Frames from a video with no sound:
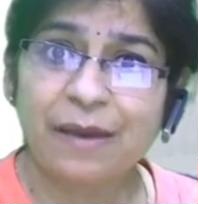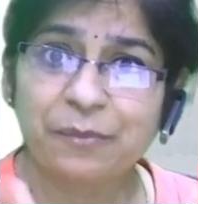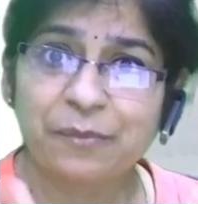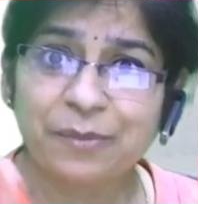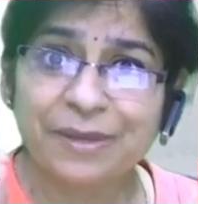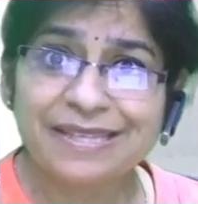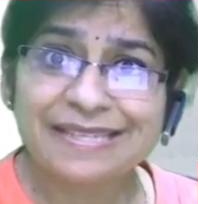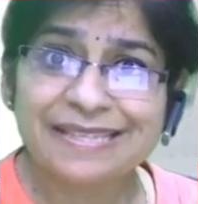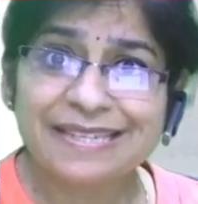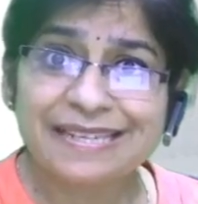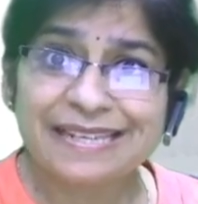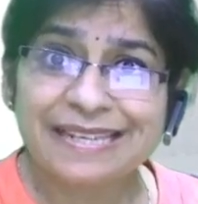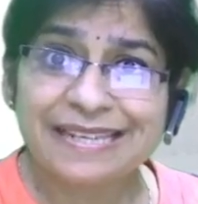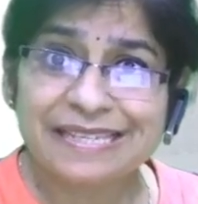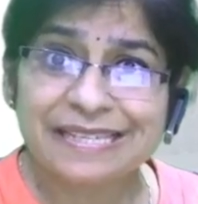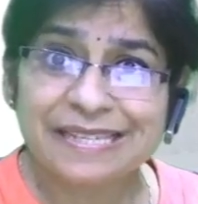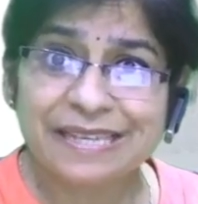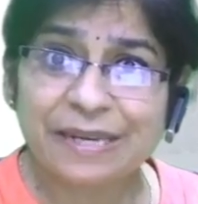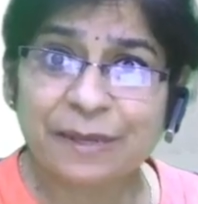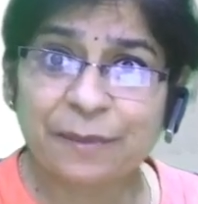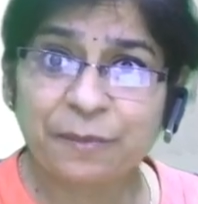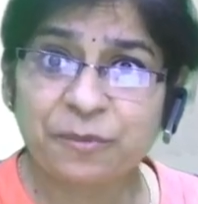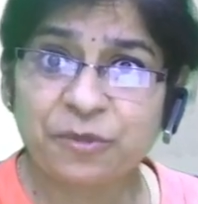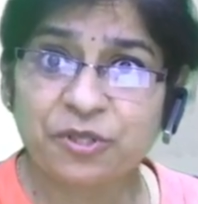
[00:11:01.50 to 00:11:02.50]
is an
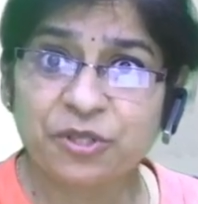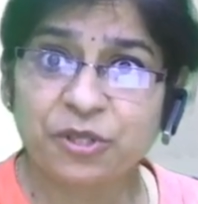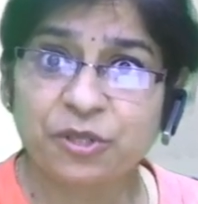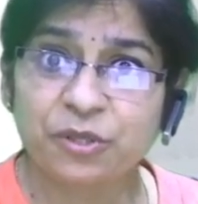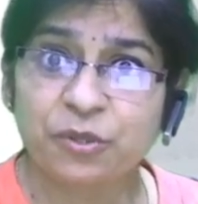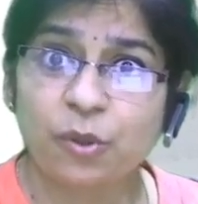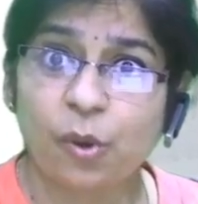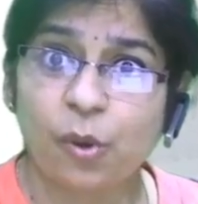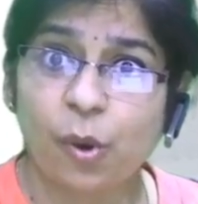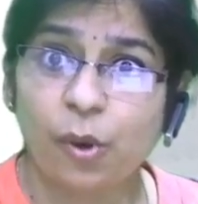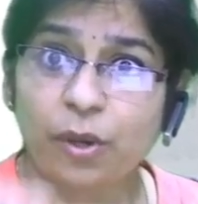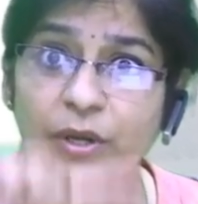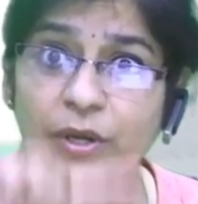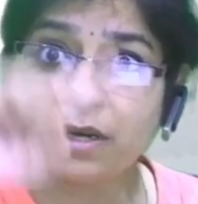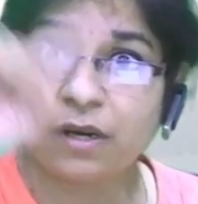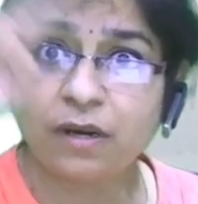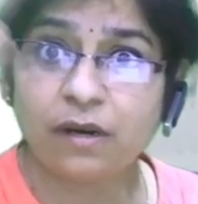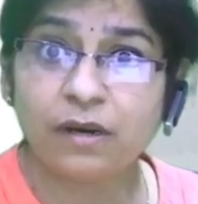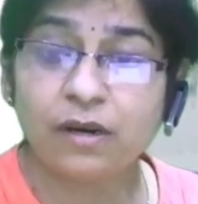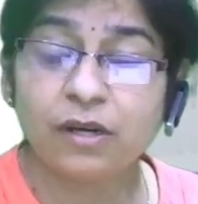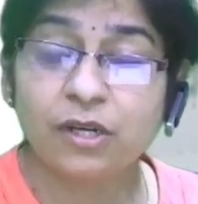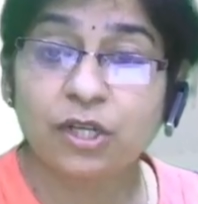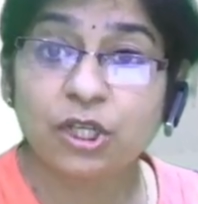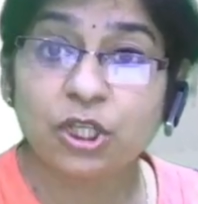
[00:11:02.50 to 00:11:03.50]
inscription on
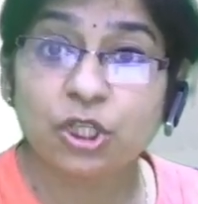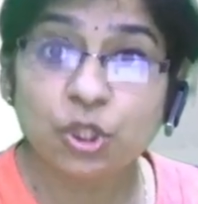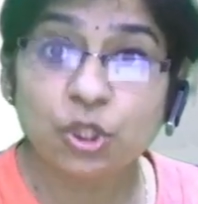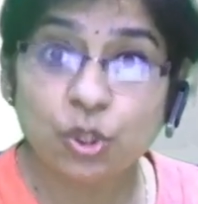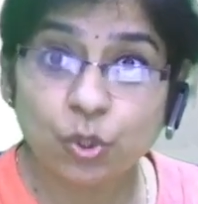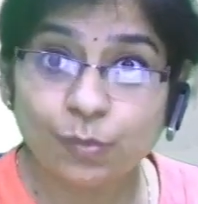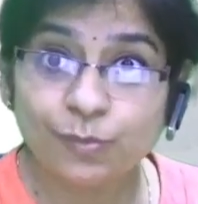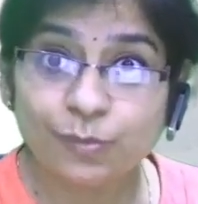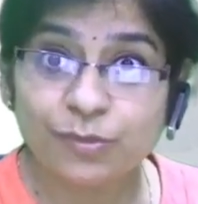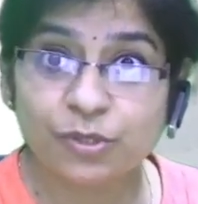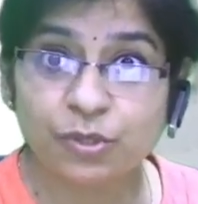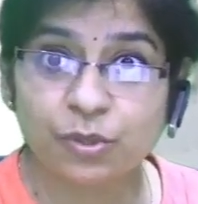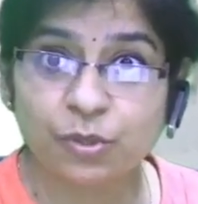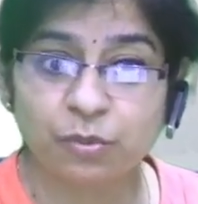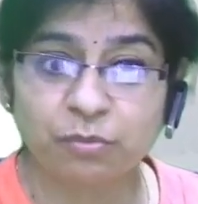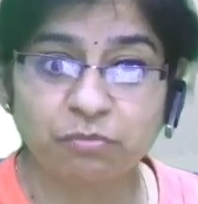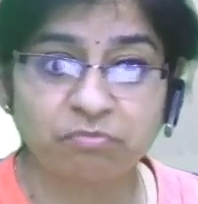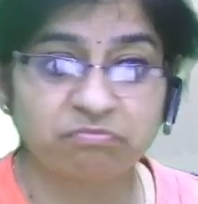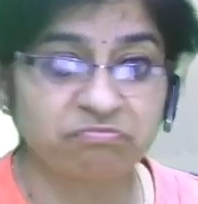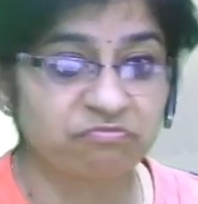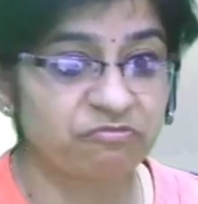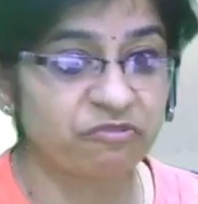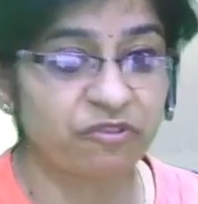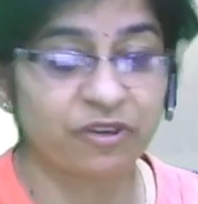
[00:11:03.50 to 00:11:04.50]
a
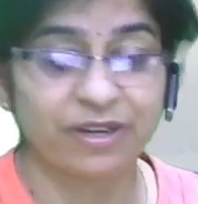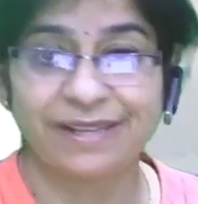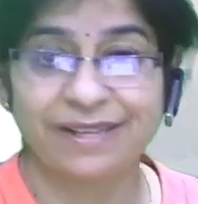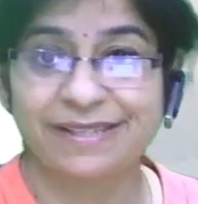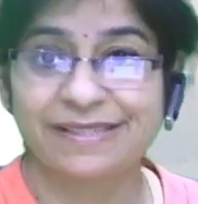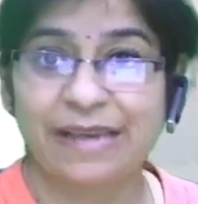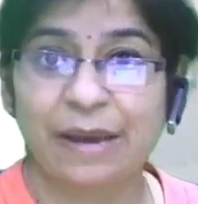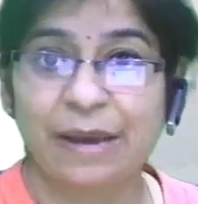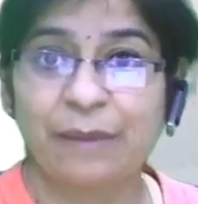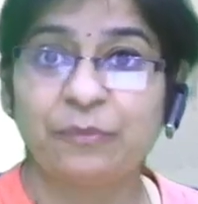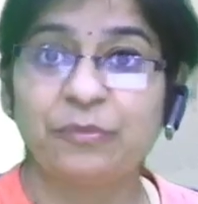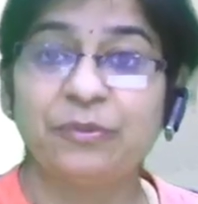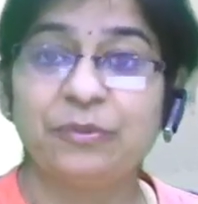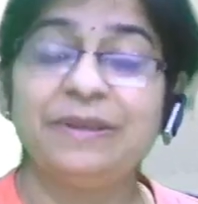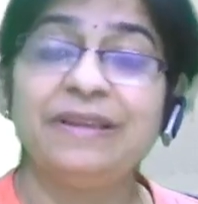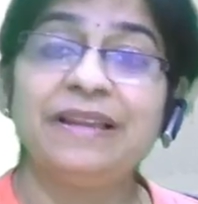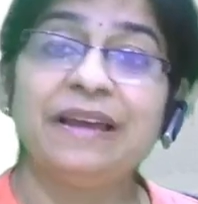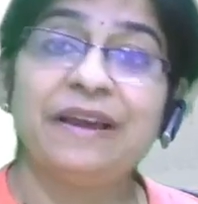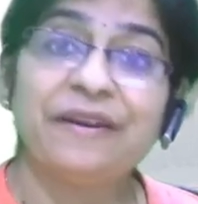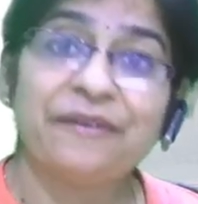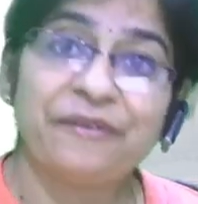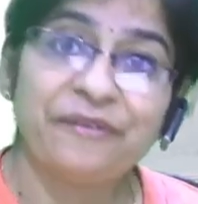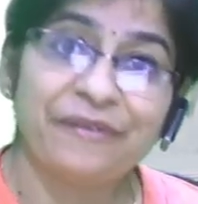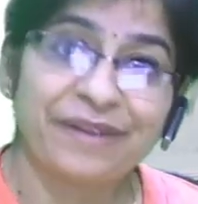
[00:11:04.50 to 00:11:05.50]
tombstone. For example,
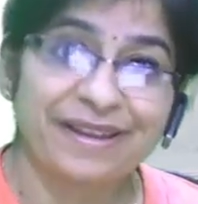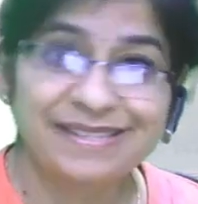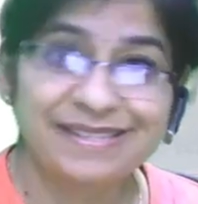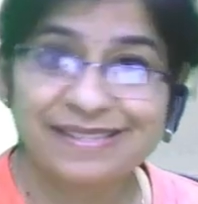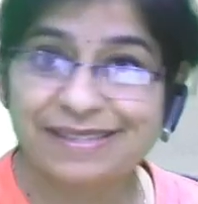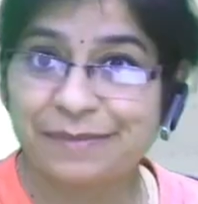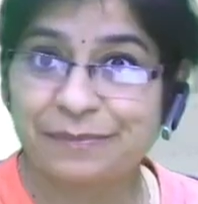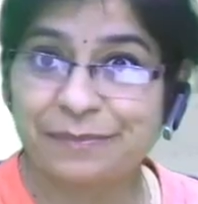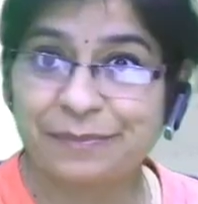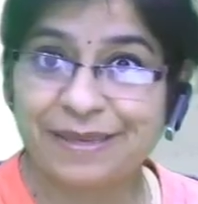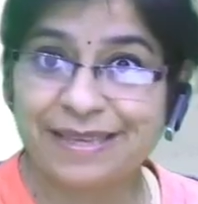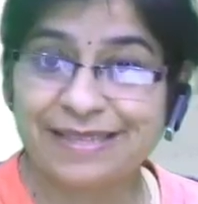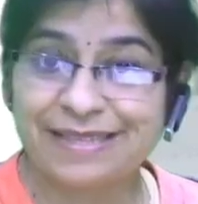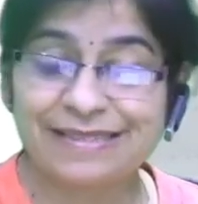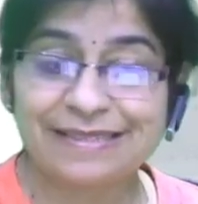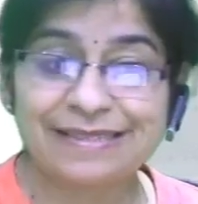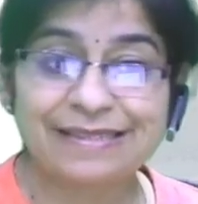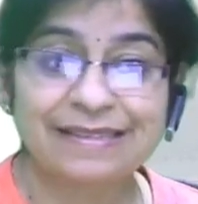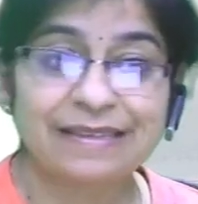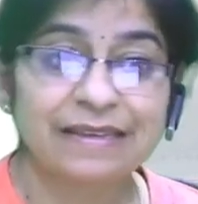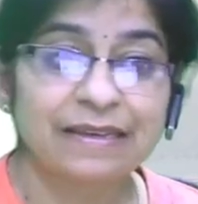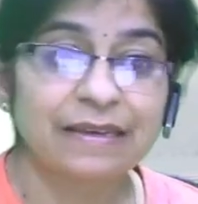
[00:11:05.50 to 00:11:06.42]
rest in peace.